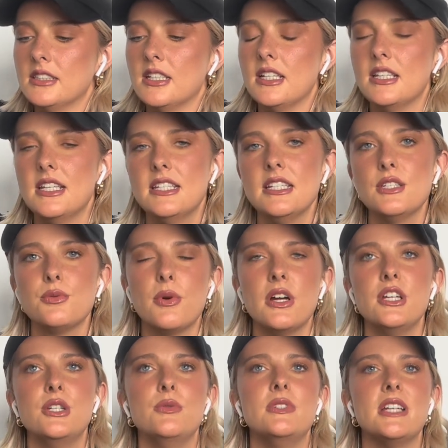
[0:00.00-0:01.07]
This is where
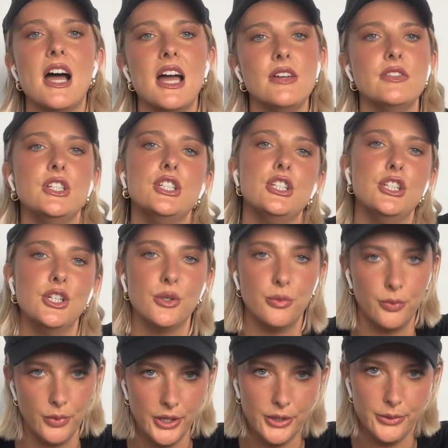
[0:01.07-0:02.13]
you dive into your
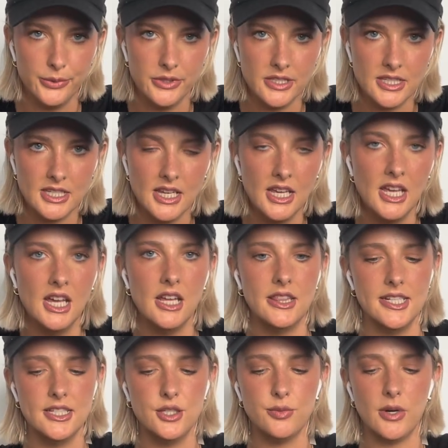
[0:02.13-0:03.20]
wounds.
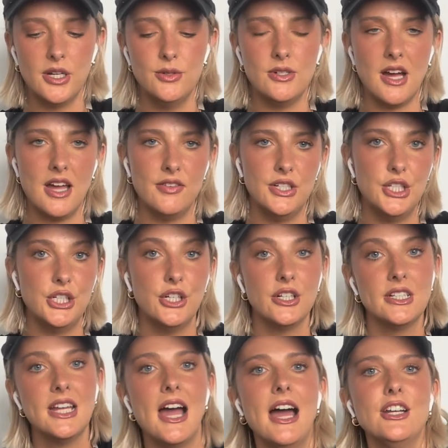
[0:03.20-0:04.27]
This is where you dive into your
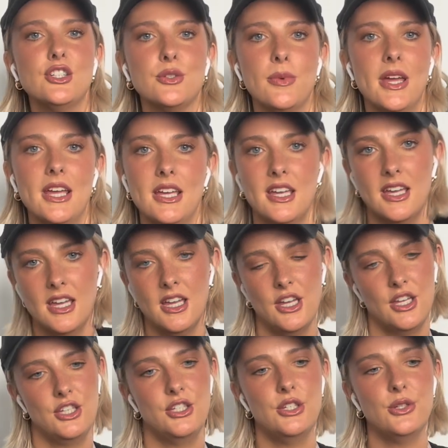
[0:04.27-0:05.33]
attachment.
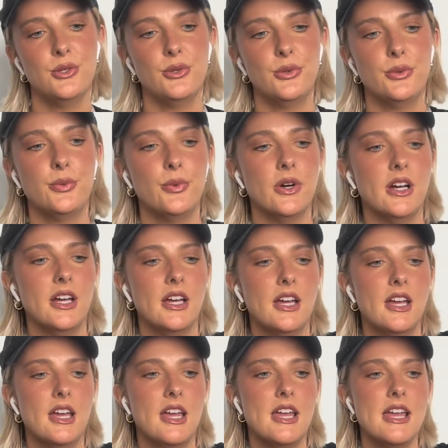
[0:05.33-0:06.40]
You
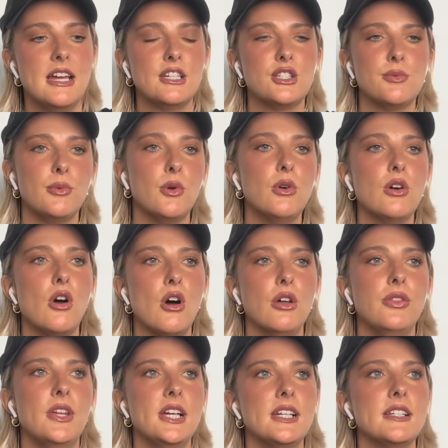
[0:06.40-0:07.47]
explore all
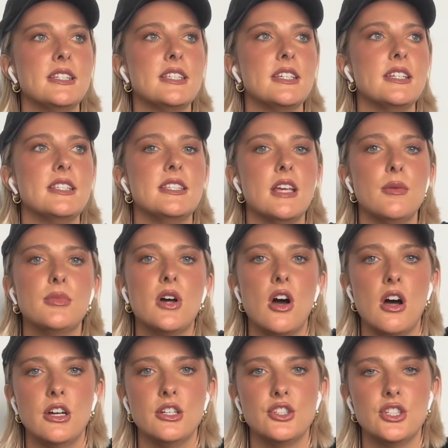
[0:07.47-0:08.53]
things
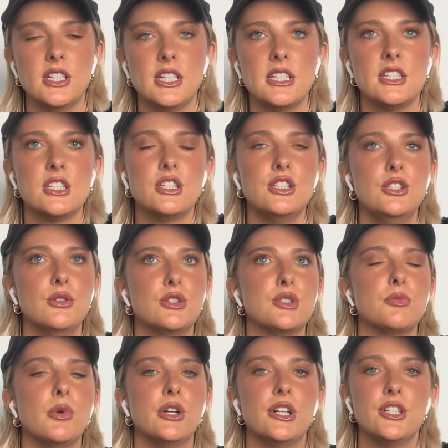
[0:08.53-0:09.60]
subconscious. You
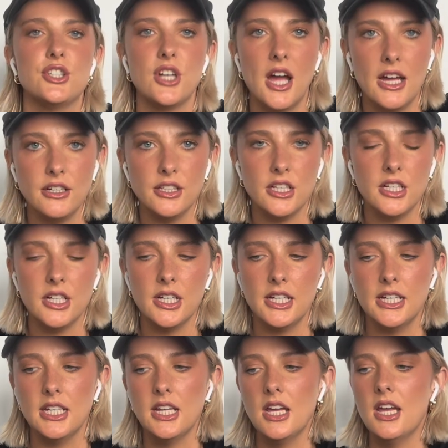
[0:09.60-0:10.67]
explore your childhood.